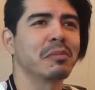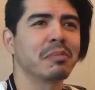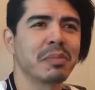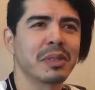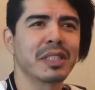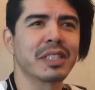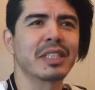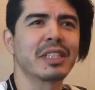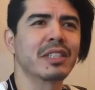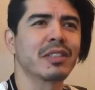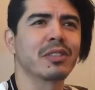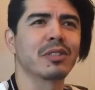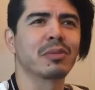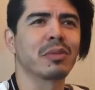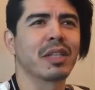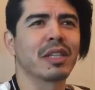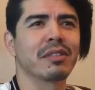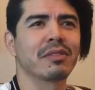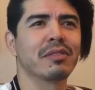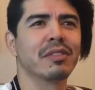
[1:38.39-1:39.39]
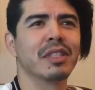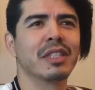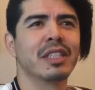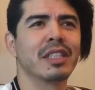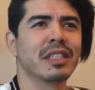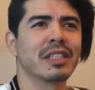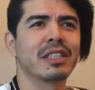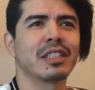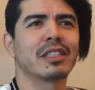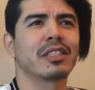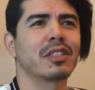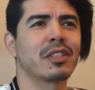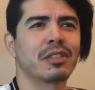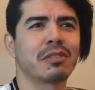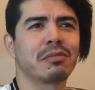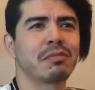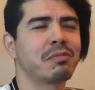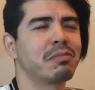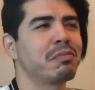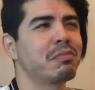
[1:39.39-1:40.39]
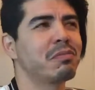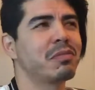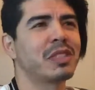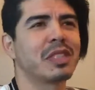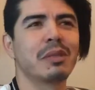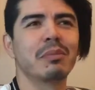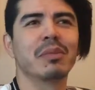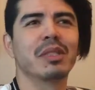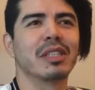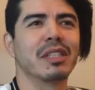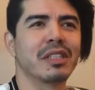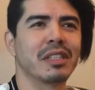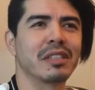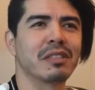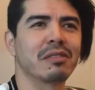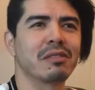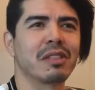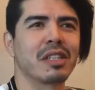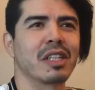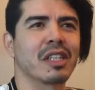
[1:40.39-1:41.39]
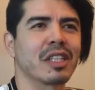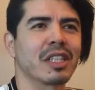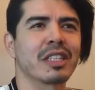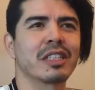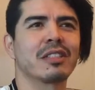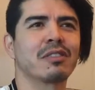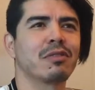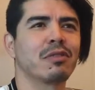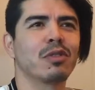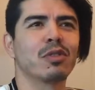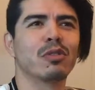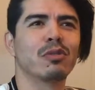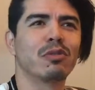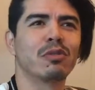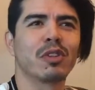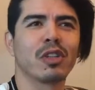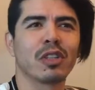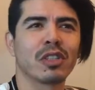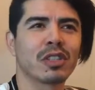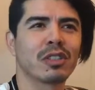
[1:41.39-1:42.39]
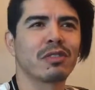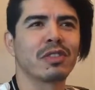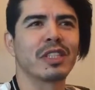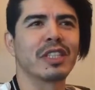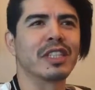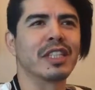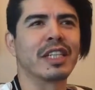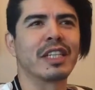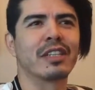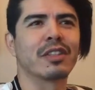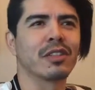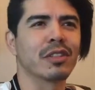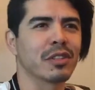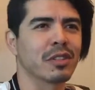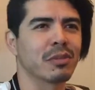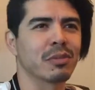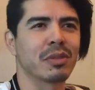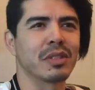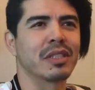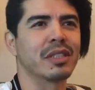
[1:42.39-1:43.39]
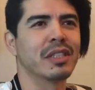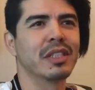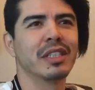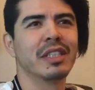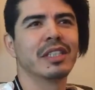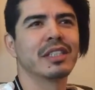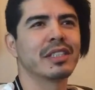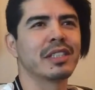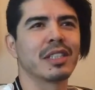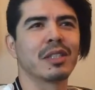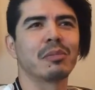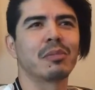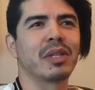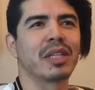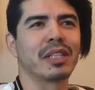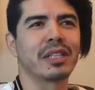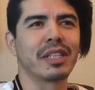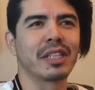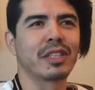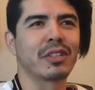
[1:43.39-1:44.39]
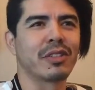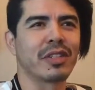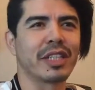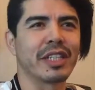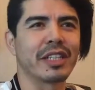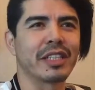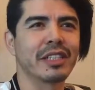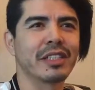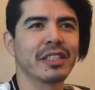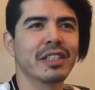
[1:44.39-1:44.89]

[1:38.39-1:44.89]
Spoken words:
particularly because we have such a similar, I guess, food philosophy and ethos with celebrating the ingredient,